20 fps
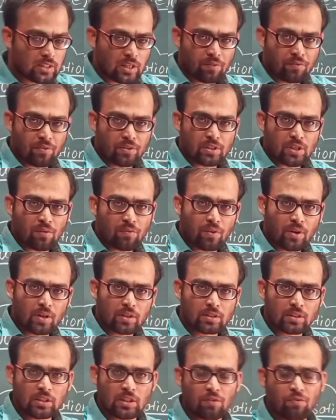surface of
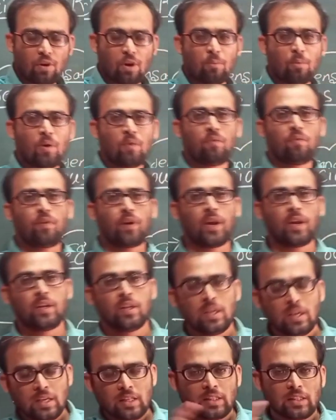earth in the form of
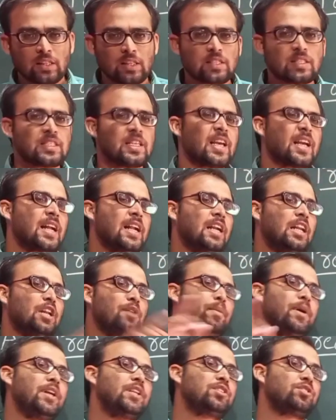rain. This cycle
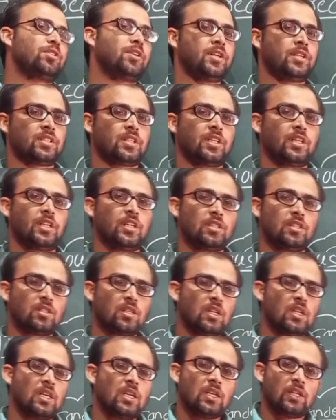repeats, students. It is,
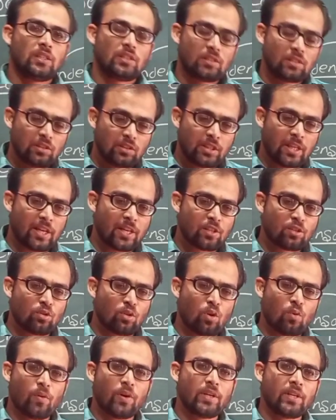there is
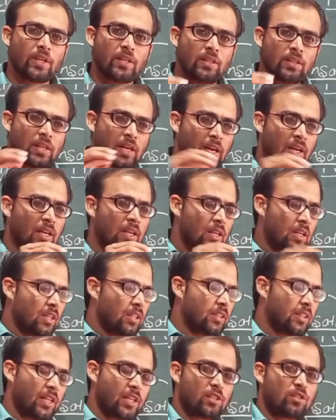no one
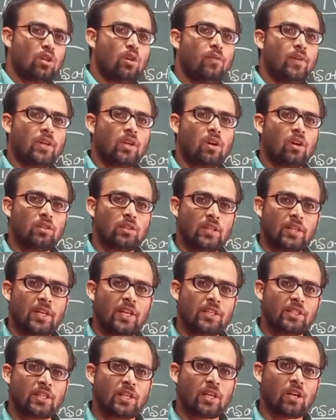on the
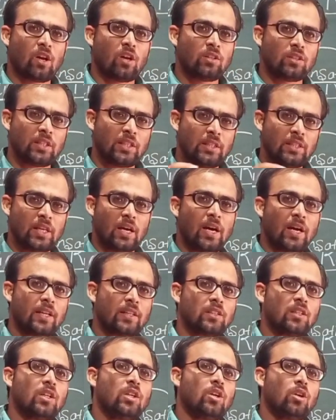nature in the
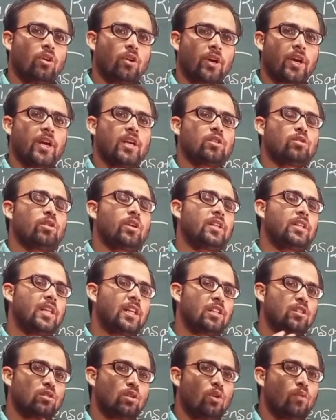earth. Okay, there
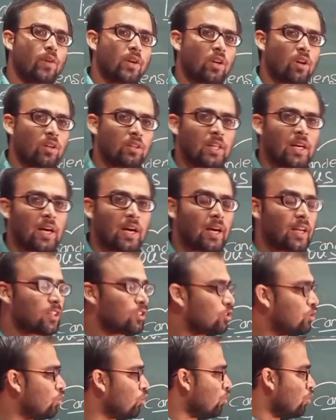is no one on the
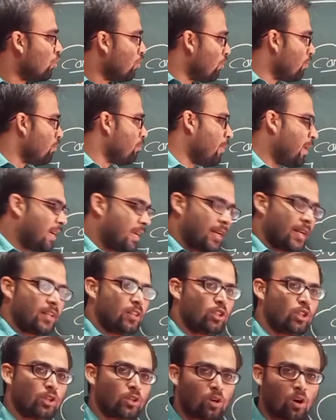earth to
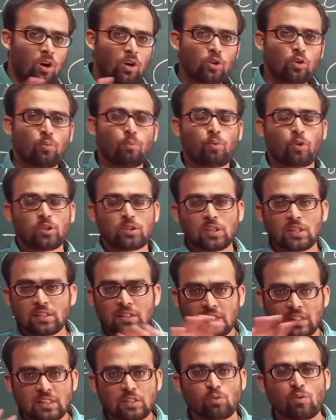maintain or to process
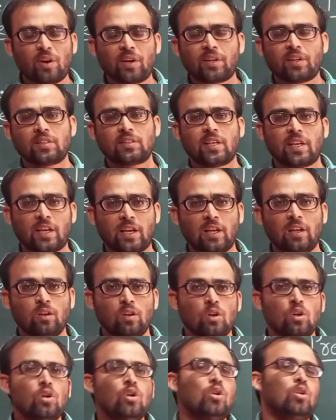this water
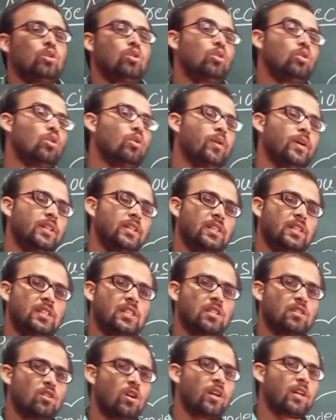cycle. No, this
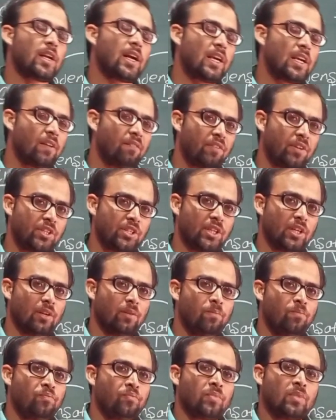is not
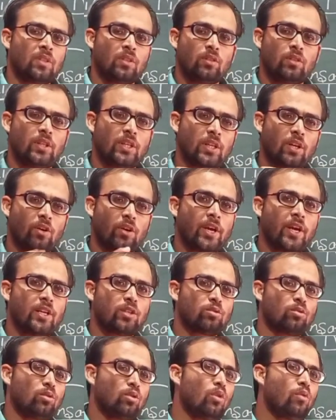artificial. Okay,
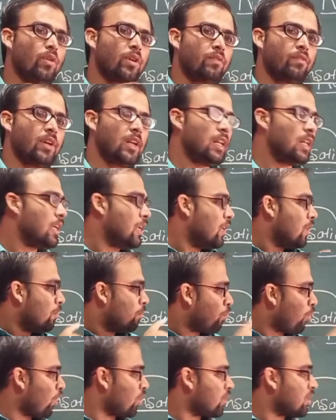so no one will
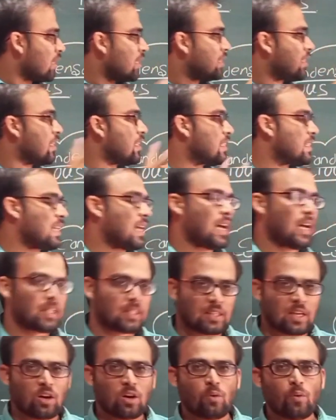process this
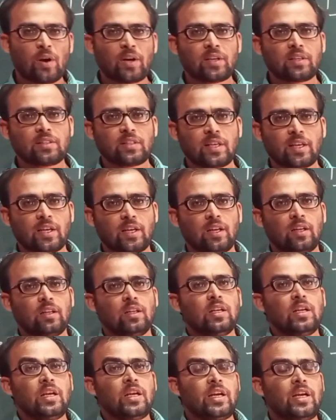water
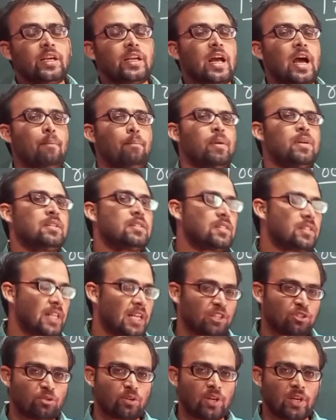cycle. It happens
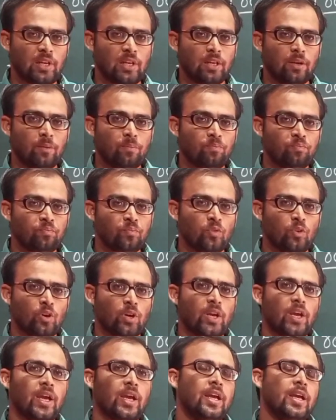naturally.
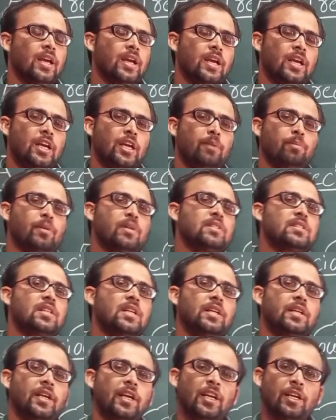Okay, it
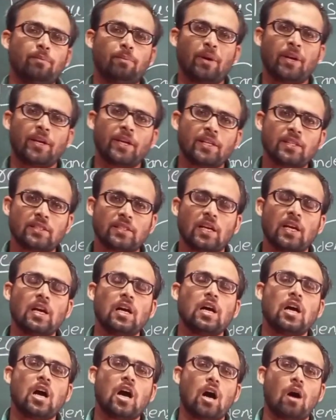maintains
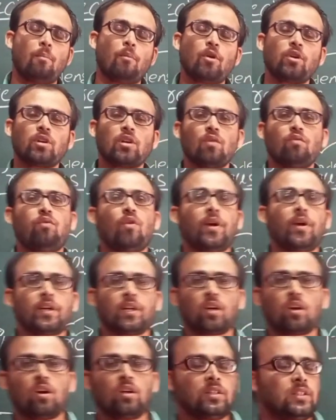the amount of water
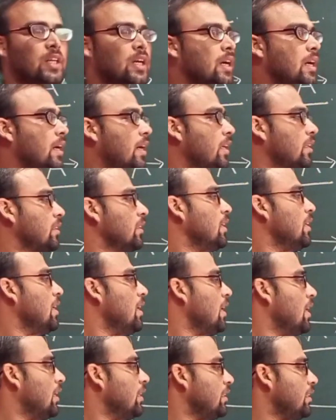on the earth.
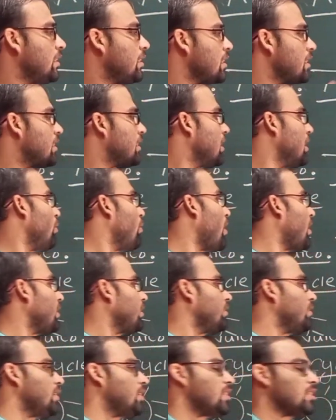This is the
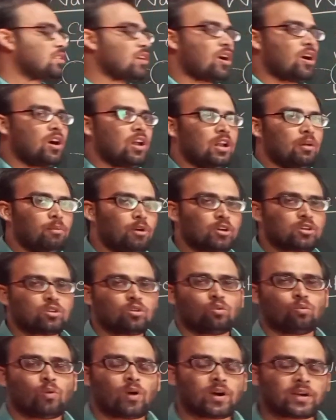what? This is all
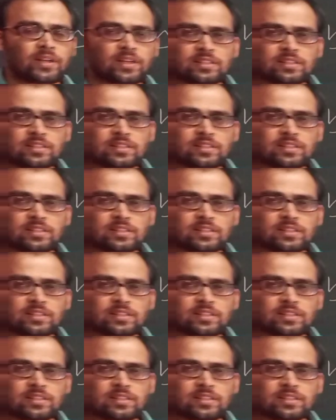about water